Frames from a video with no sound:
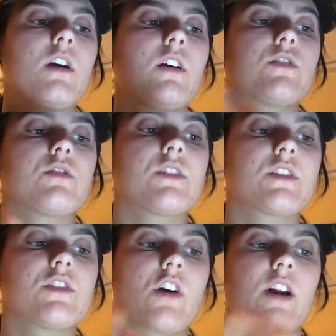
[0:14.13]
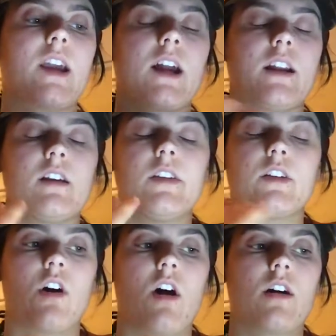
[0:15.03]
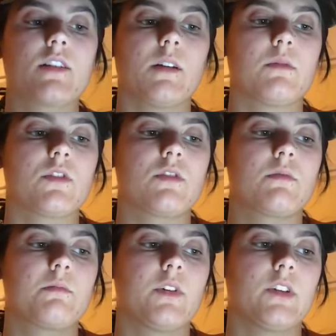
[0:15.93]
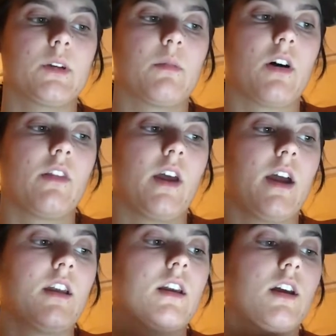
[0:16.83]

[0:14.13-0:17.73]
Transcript: So this is already kind of in the talks. I'm just building upon that.